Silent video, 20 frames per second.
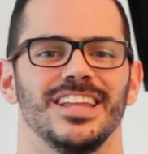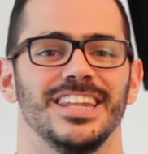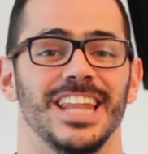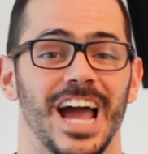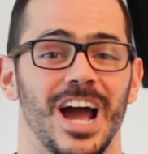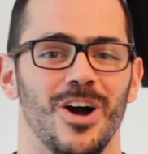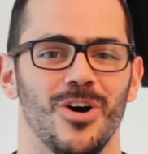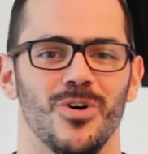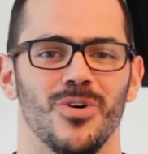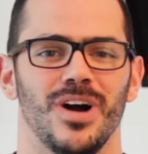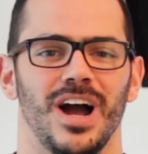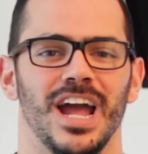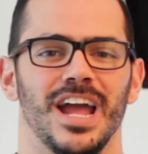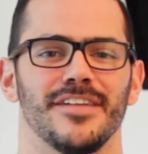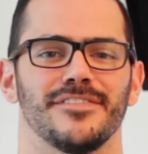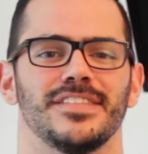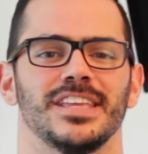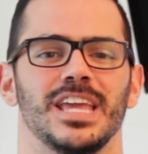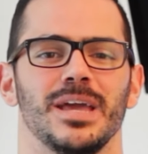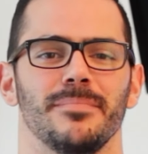Now, I
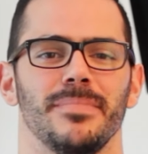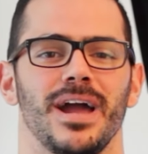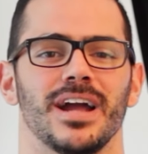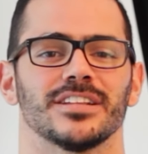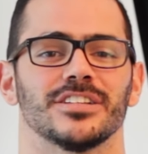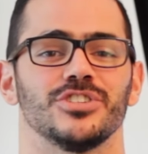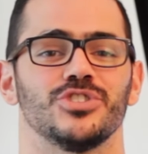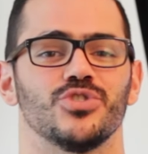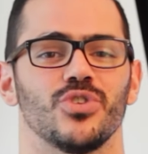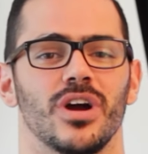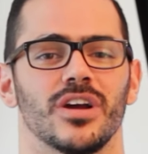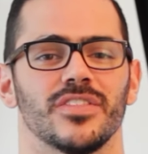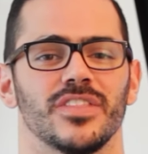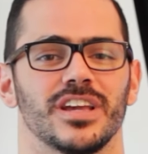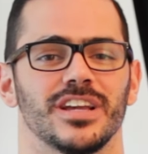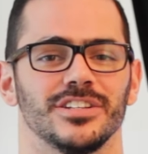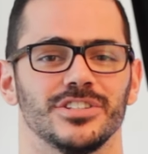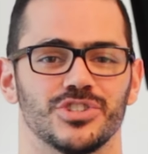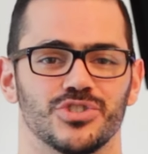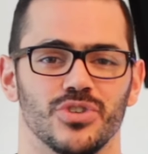have to get back to drawing the
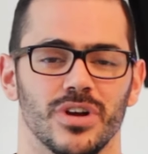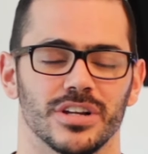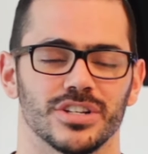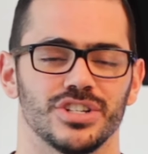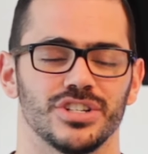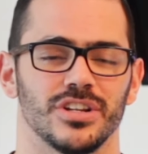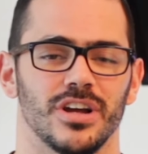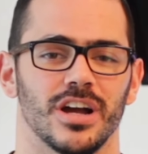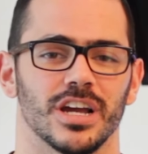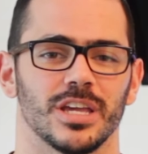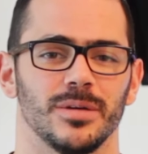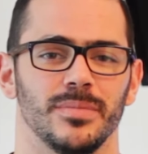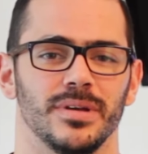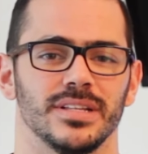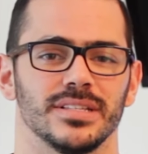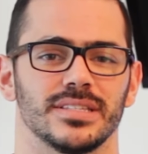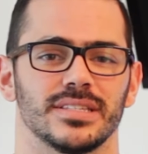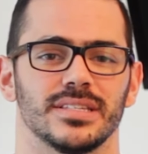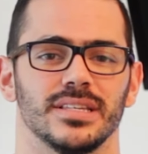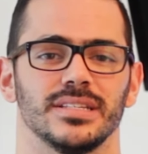construction
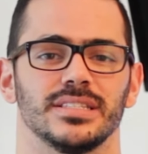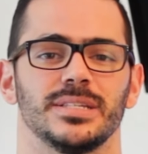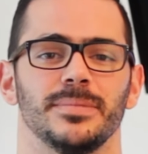documents